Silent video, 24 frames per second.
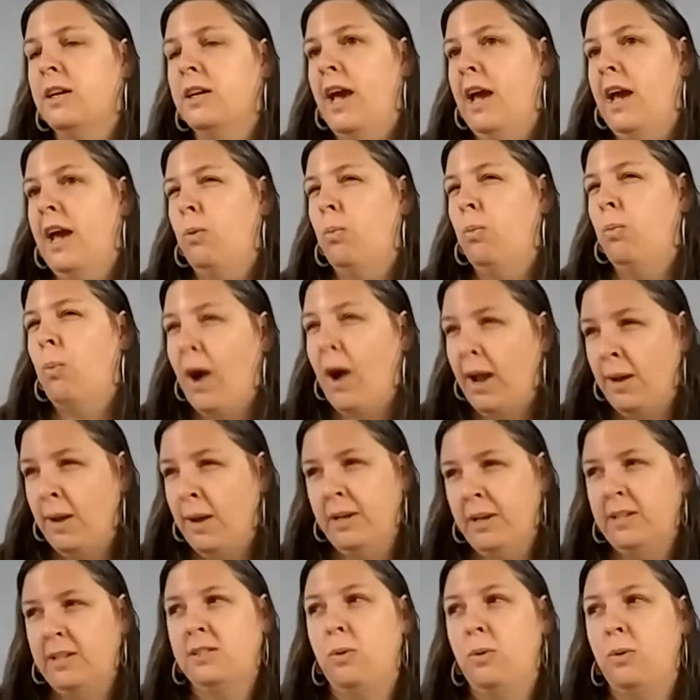And why am
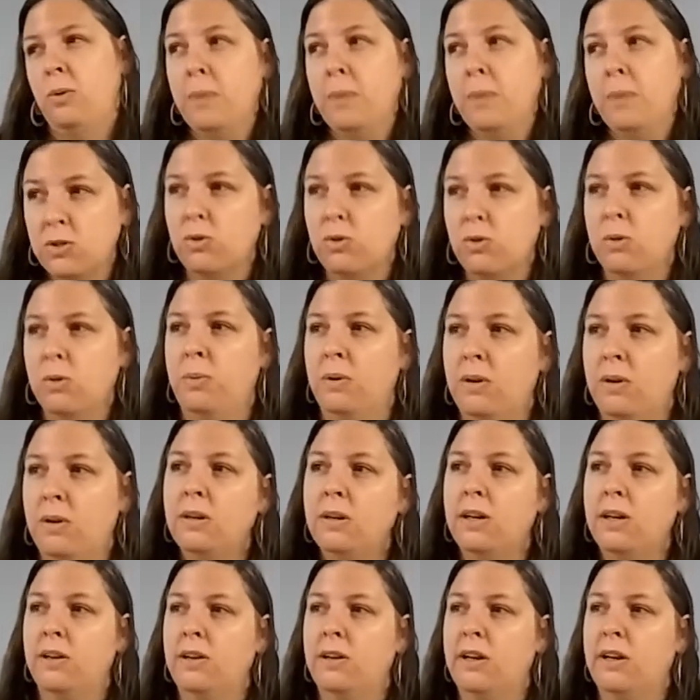I so miserable?